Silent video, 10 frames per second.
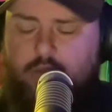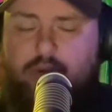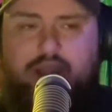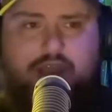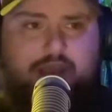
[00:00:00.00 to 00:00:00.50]

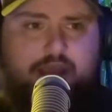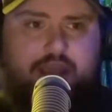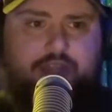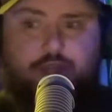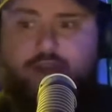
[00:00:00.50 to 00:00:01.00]
But
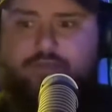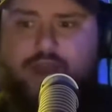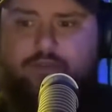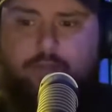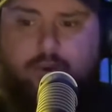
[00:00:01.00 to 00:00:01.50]
he should have
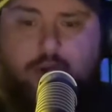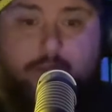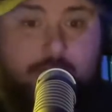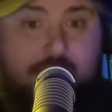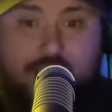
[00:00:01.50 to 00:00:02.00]
never
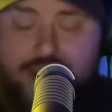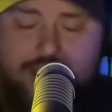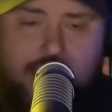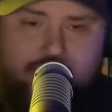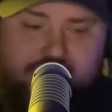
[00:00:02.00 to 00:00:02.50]
put me
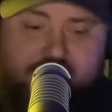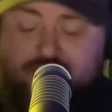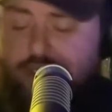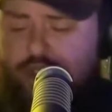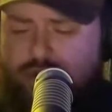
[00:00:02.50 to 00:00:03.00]
in that
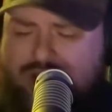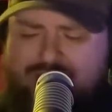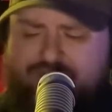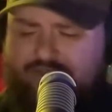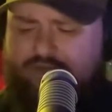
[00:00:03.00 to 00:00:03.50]
position to
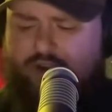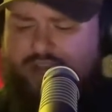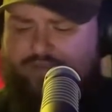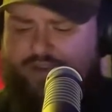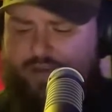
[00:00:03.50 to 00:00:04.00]
have to
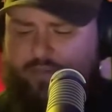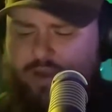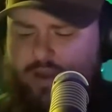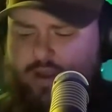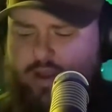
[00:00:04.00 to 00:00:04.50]
forgive him.
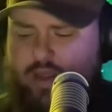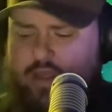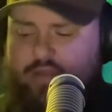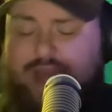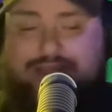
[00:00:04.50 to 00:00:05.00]

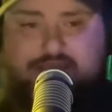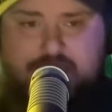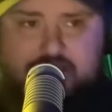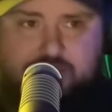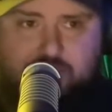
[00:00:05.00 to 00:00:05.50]
That's
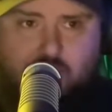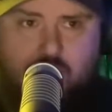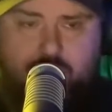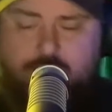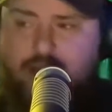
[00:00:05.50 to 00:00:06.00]
his
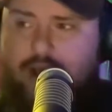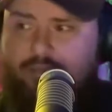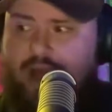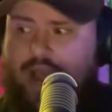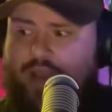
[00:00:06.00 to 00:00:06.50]
problem,
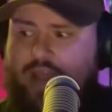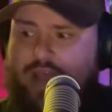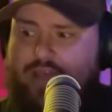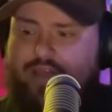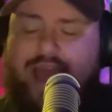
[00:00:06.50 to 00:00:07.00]
not mine.
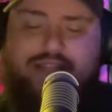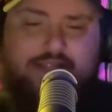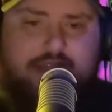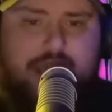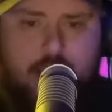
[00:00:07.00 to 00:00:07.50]

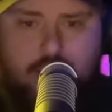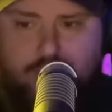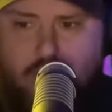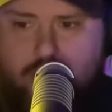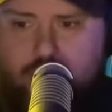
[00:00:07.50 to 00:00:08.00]
That's their
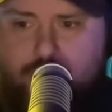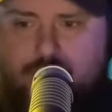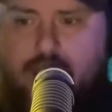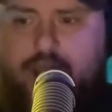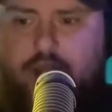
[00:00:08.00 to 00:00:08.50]

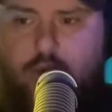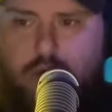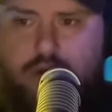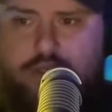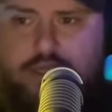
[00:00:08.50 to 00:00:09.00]
problem, not
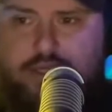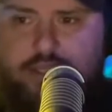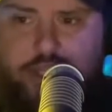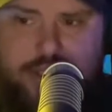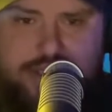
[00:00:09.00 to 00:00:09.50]
yours.
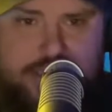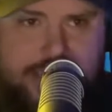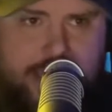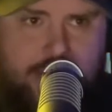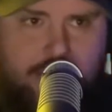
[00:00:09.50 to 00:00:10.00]
Do you
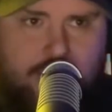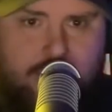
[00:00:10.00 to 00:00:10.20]
see?